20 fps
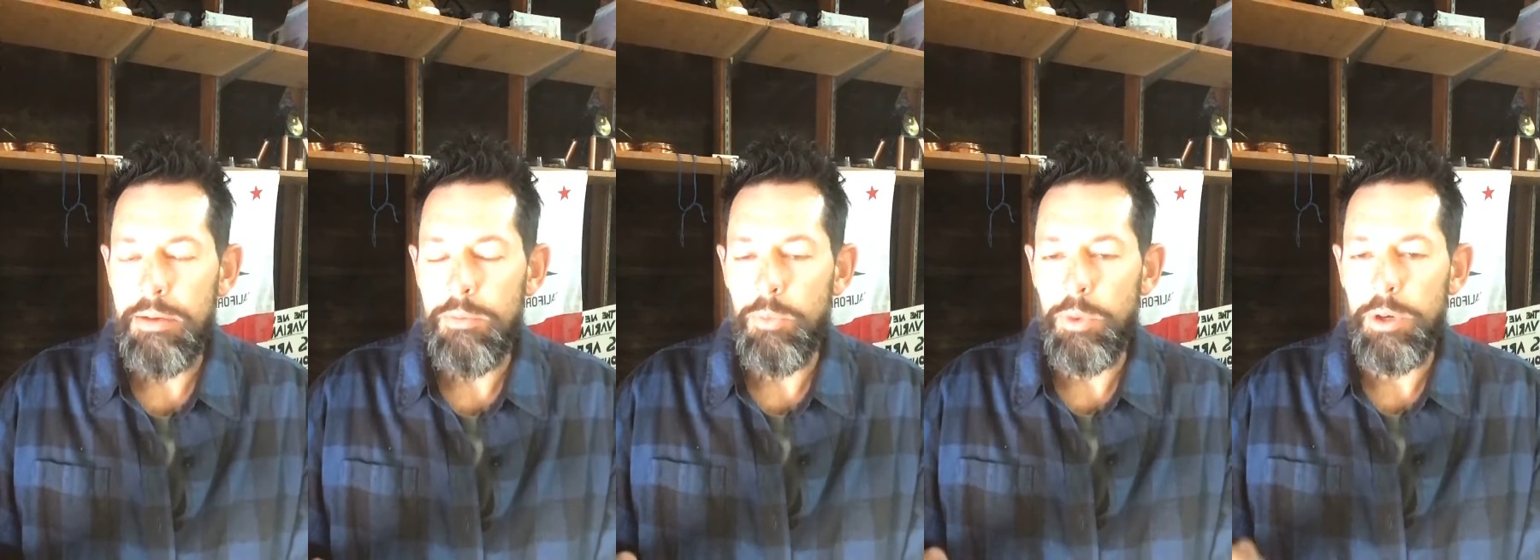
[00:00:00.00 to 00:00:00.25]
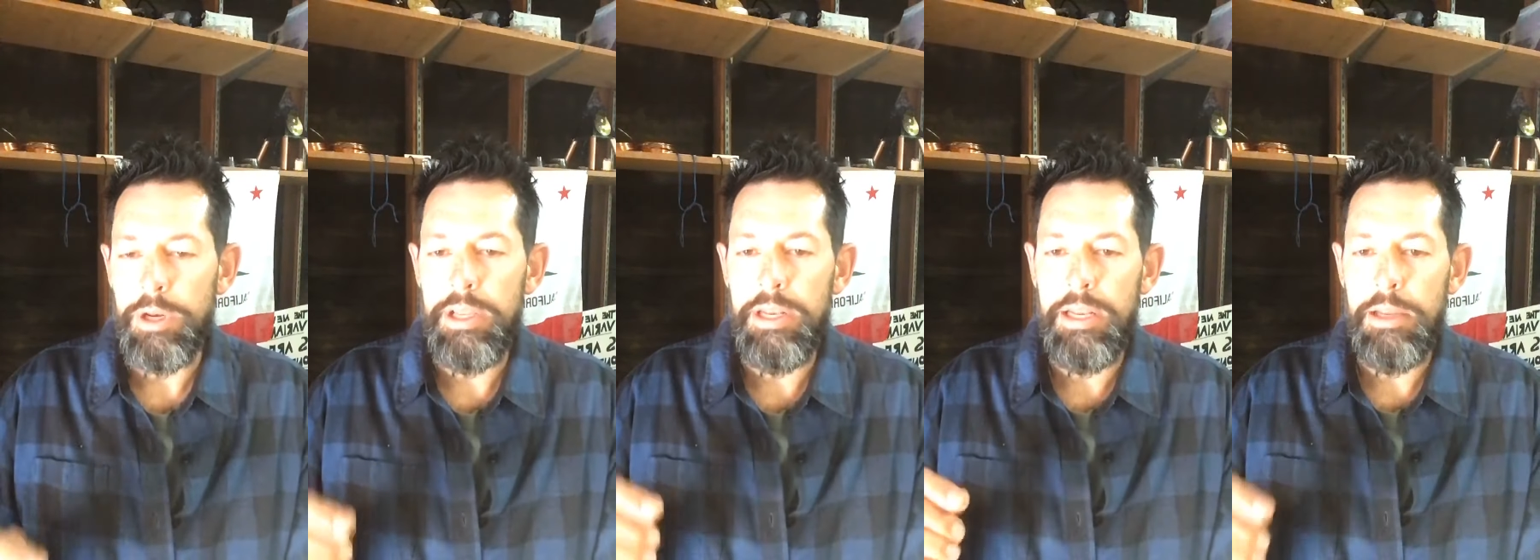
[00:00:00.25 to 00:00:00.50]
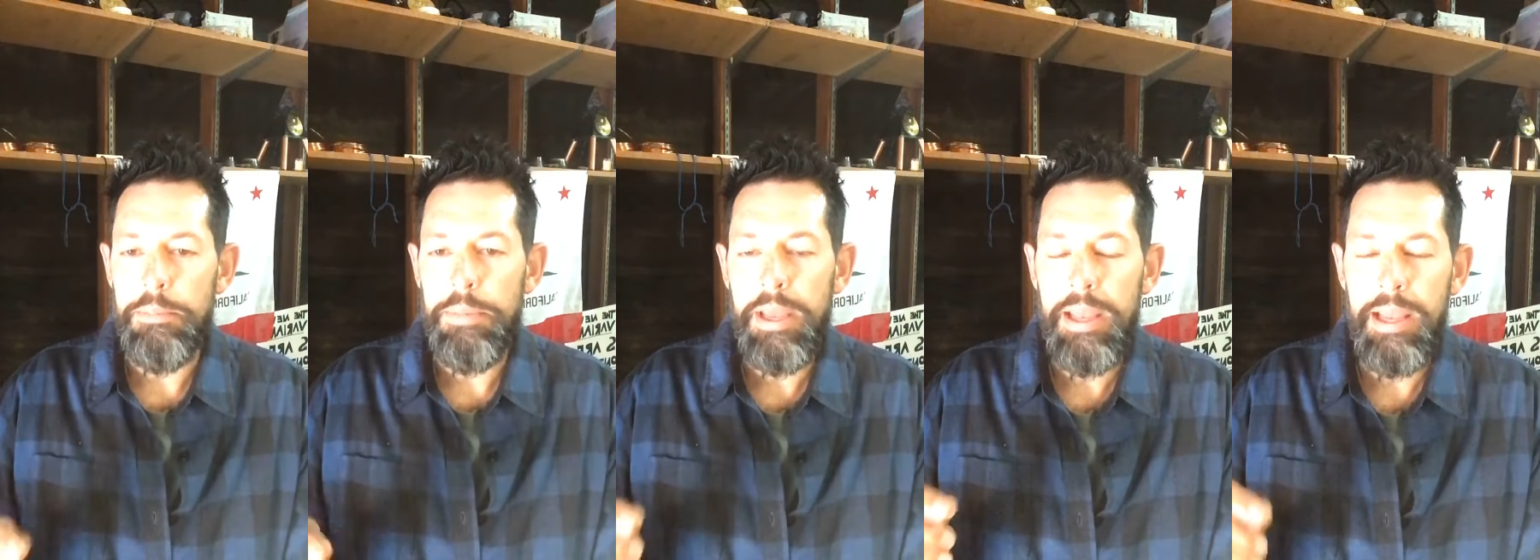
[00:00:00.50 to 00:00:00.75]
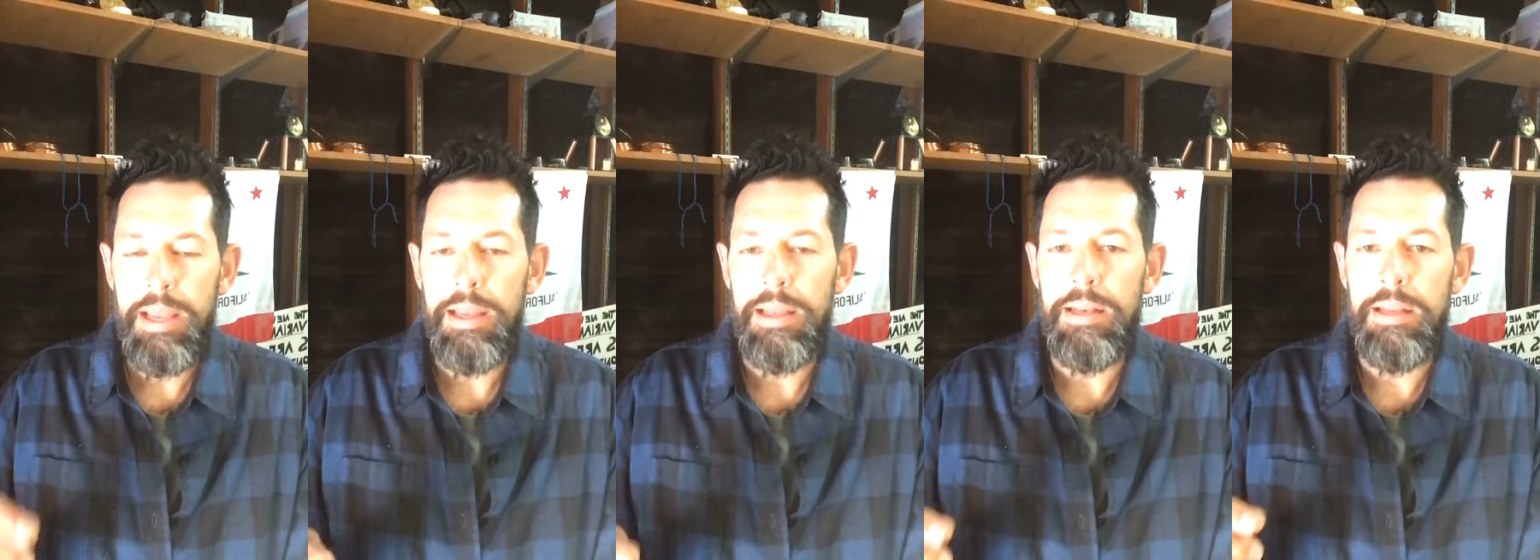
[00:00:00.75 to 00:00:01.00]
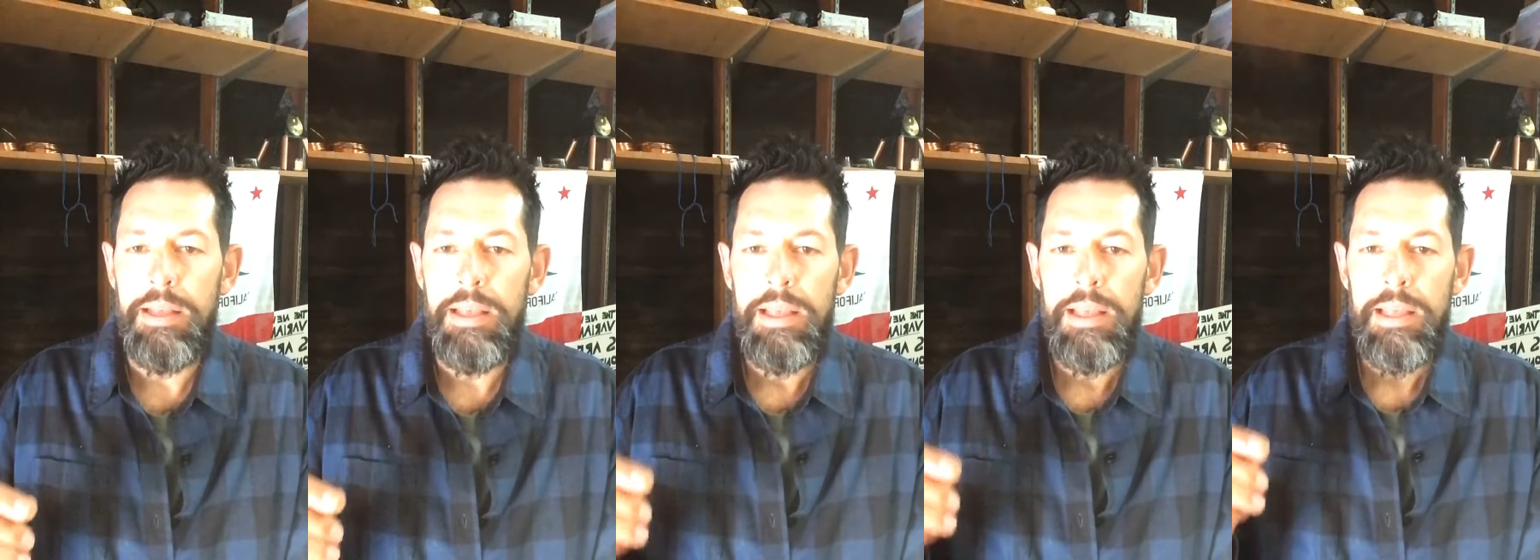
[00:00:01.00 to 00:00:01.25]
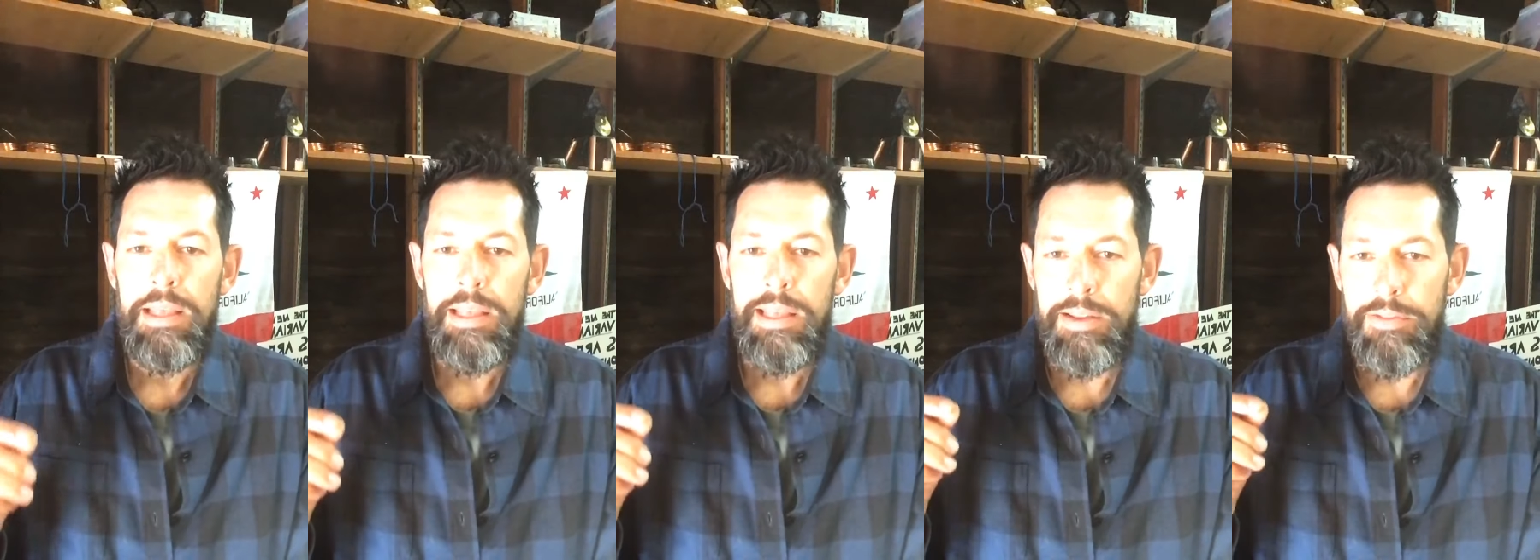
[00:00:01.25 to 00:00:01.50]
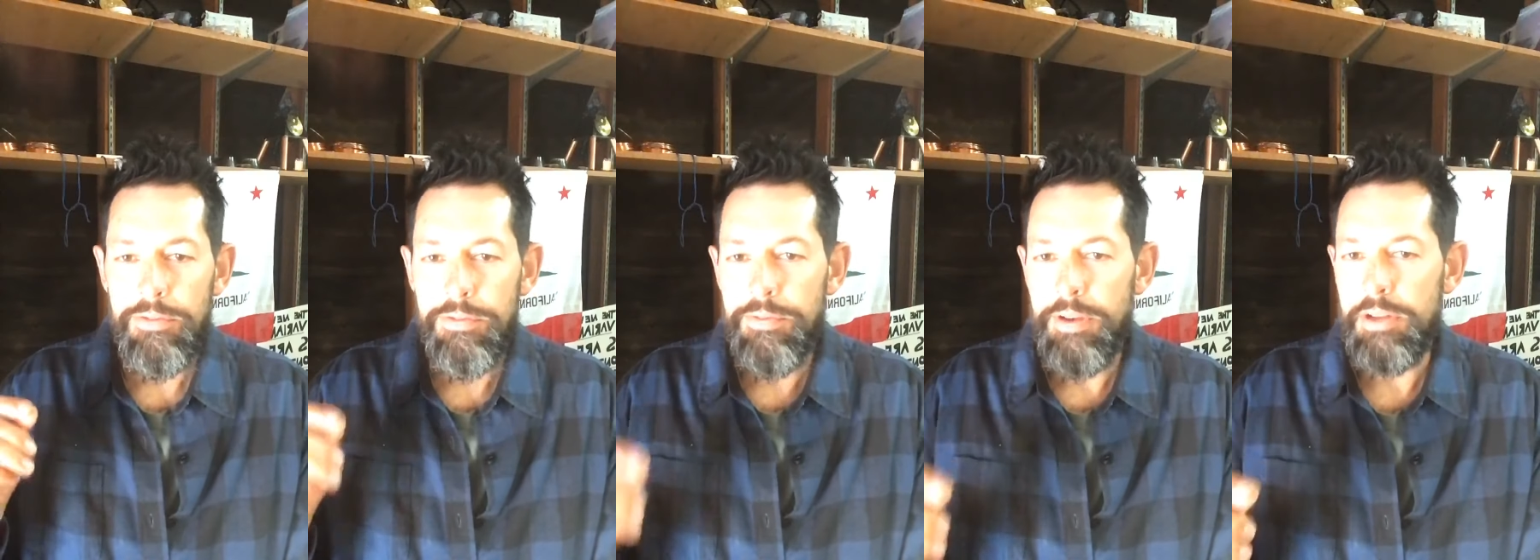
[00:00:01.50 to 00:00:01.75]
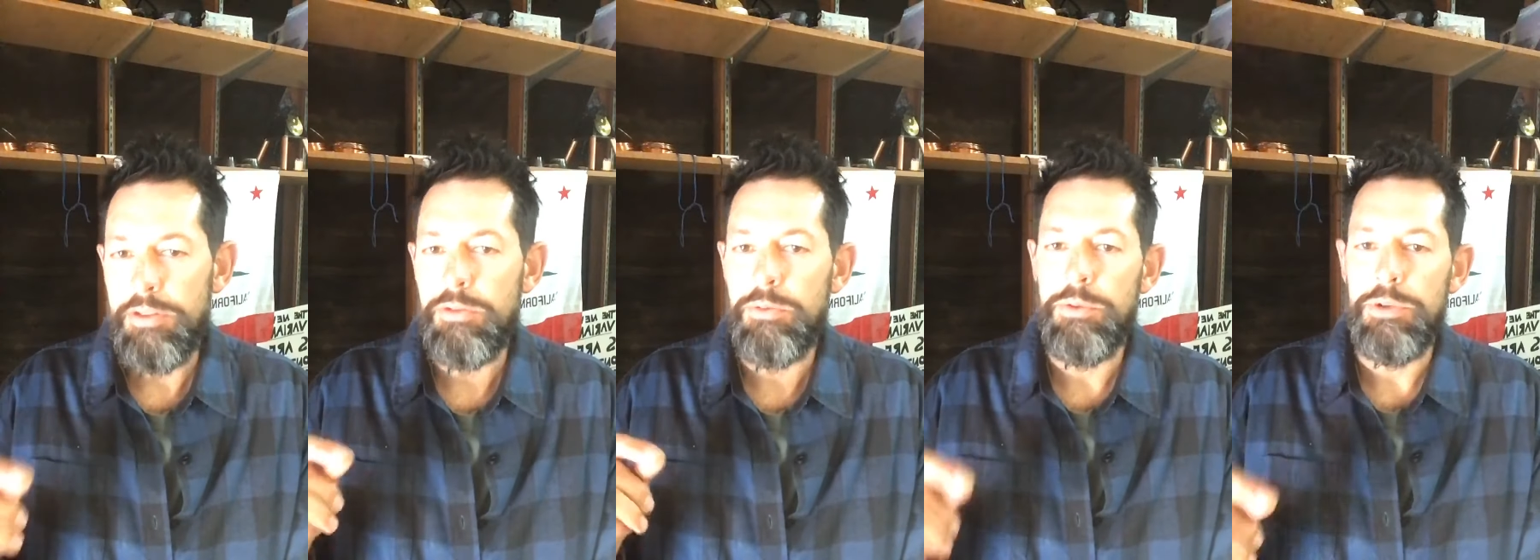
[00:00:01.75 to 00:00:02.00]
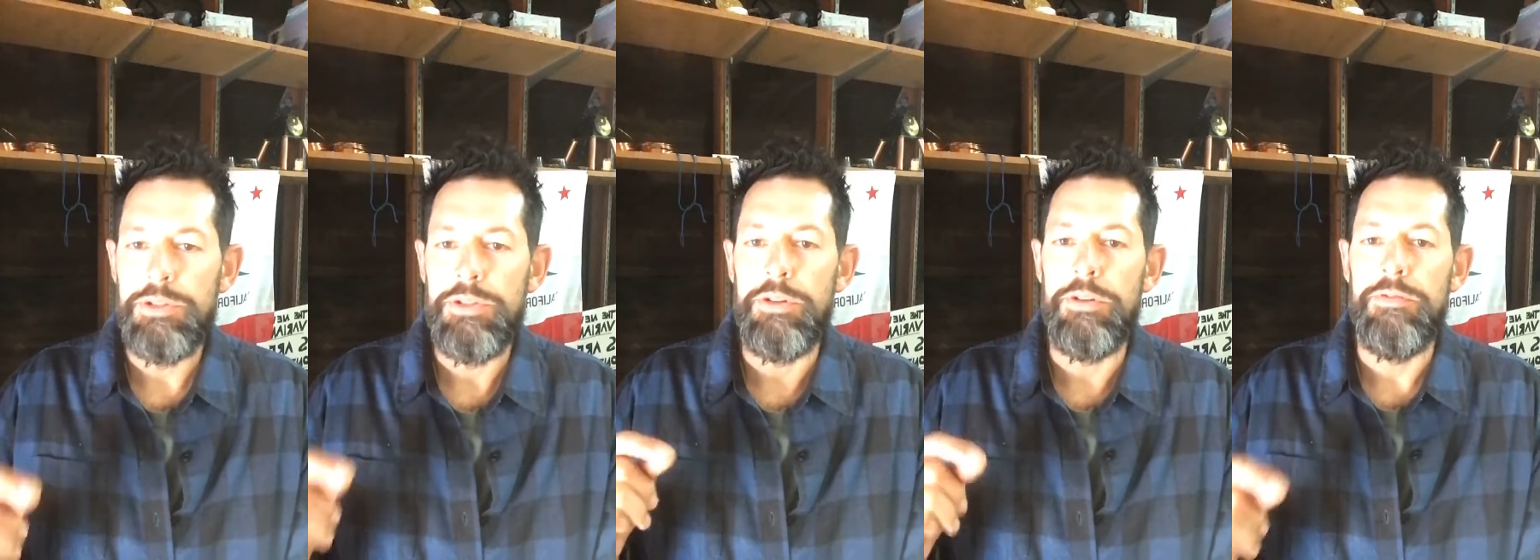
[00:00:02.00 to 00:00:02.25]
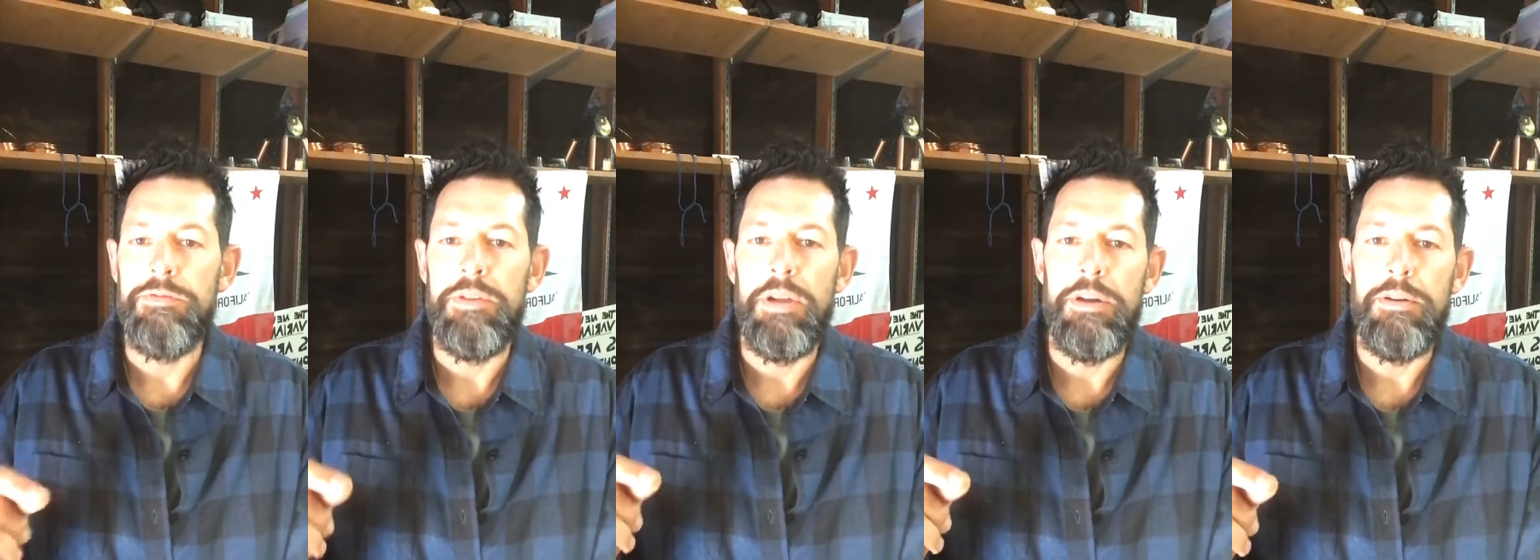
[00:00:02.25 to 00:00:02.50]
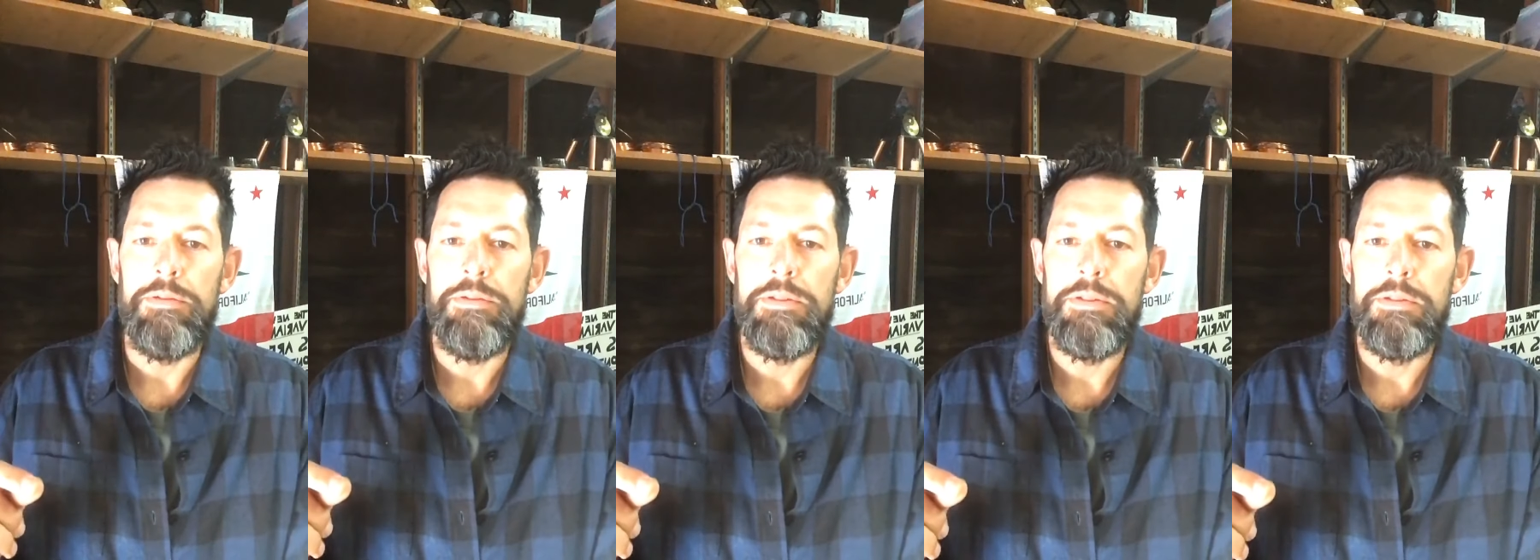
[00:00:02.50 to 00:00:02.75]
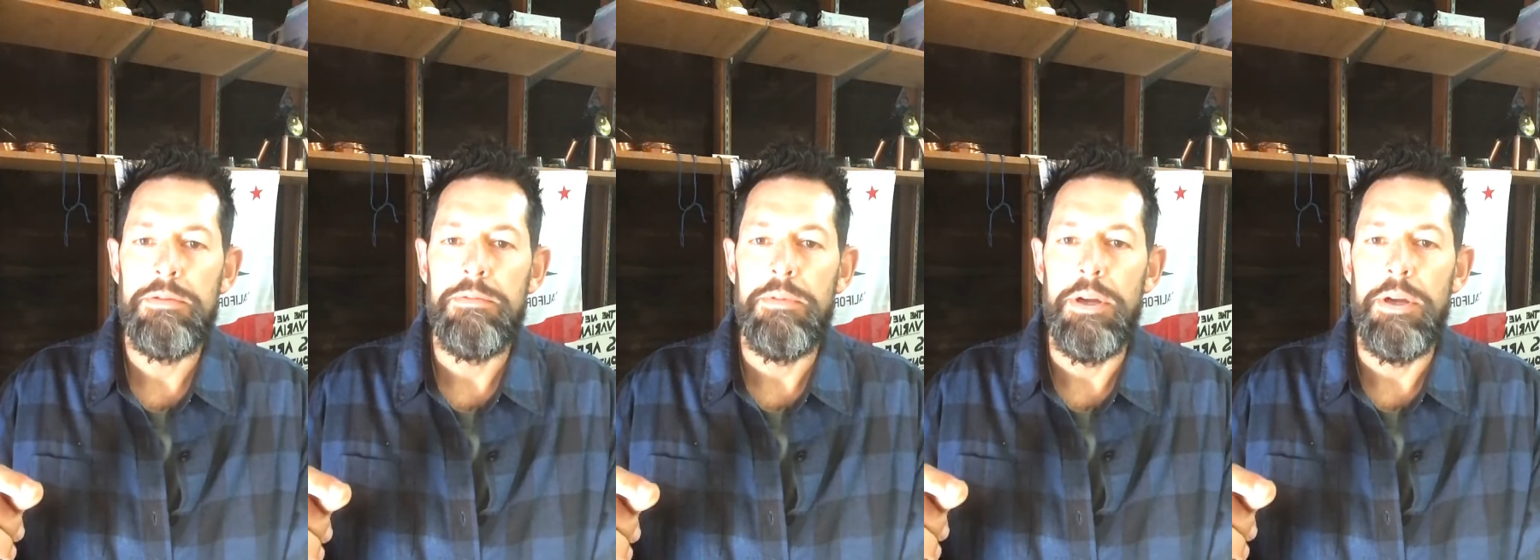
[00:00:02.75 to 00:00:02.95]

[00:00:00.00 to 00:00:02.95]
We're getting paid in Federal Reserve notes.